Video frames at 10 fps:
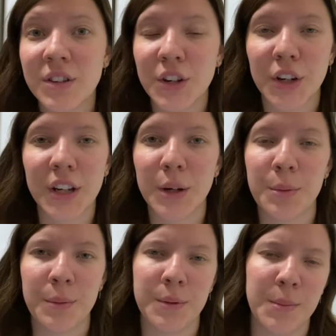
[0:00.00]
you're gonna hear
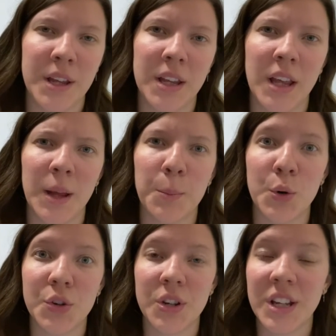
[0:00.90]
people speaking
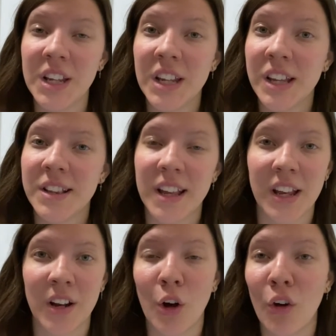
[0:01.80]
Portuguese
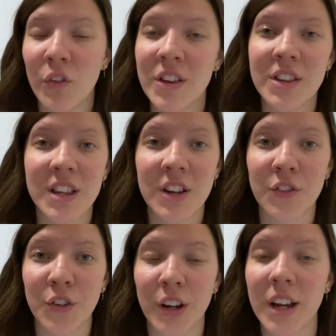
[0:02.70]
and all these
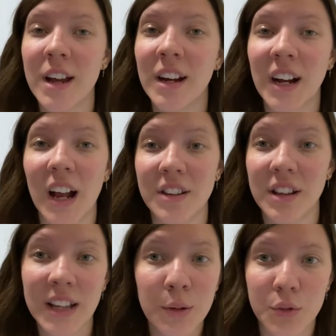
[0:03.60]
different kinds of
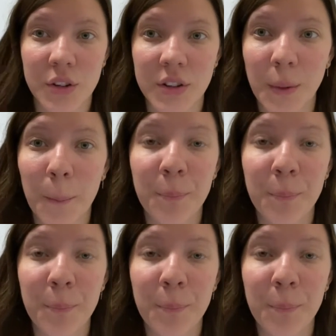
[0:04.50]
languages.